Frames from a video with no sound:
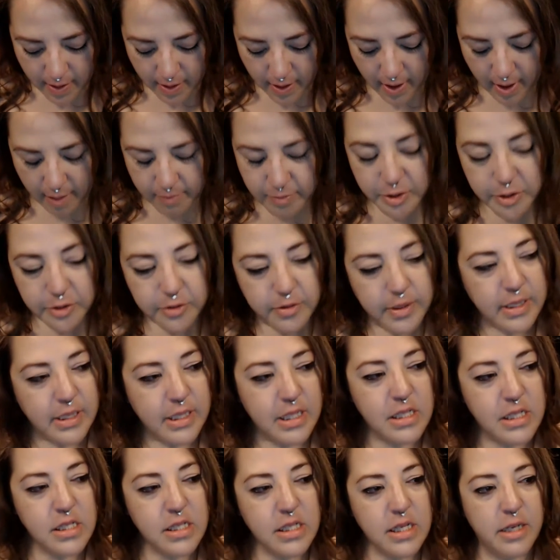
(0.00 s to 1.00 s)
I'm doing
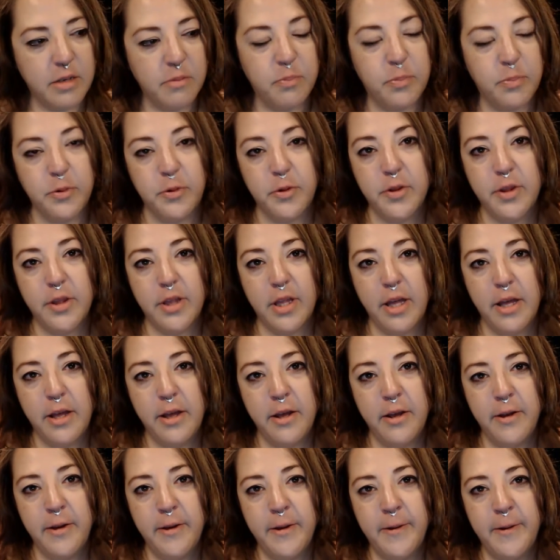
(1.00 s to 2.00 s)
this in a booth
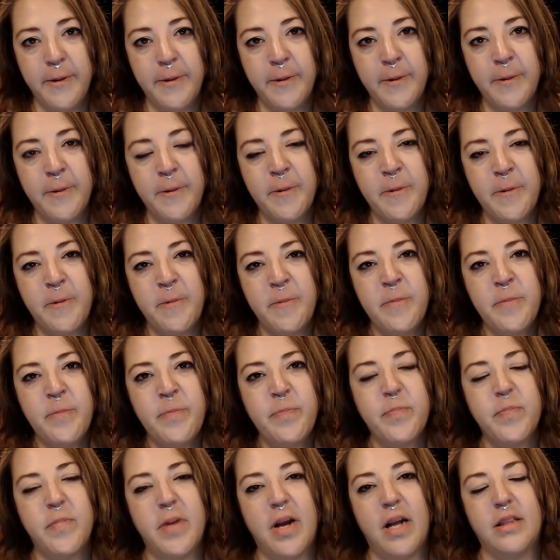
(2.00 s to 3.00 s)

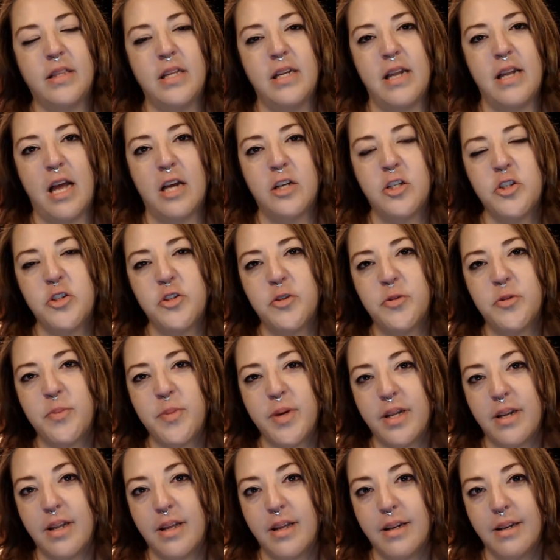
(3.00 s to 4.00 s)
at the national
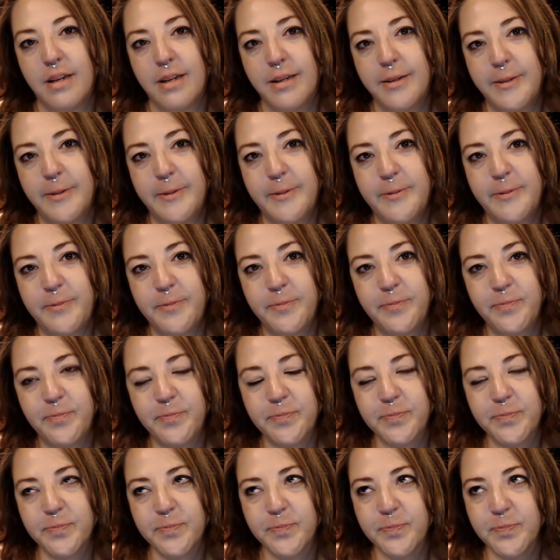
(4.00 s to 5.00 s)
meeting
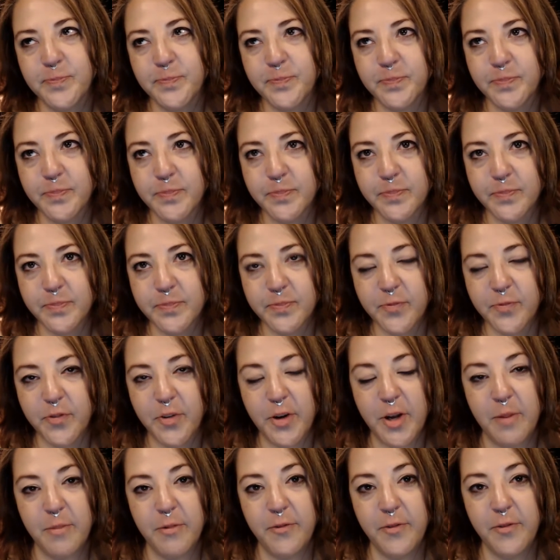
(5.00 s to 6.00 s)
for
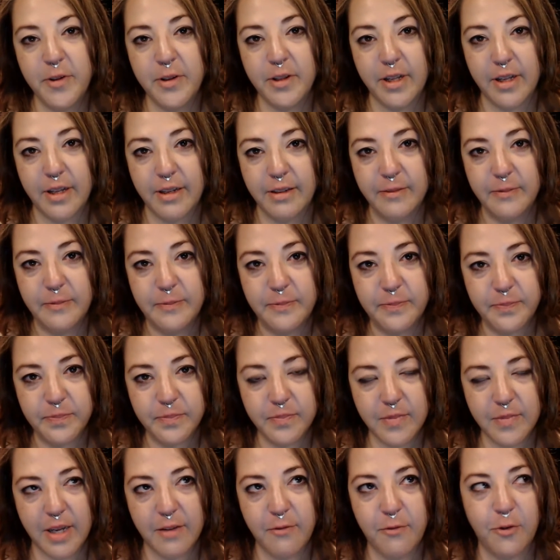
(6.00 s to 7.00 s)
hemophilia
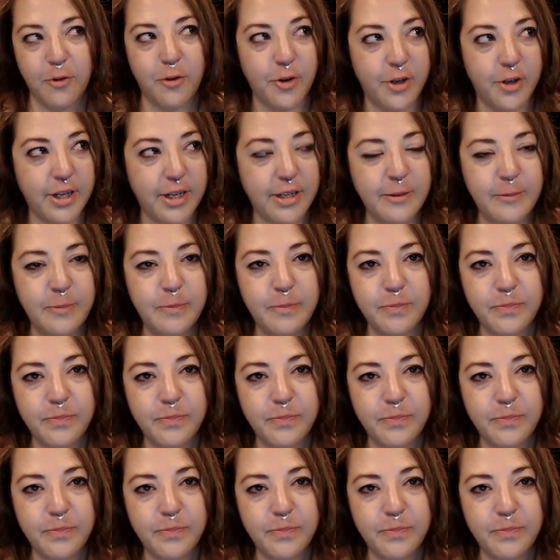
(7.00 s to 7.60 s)
in Florida.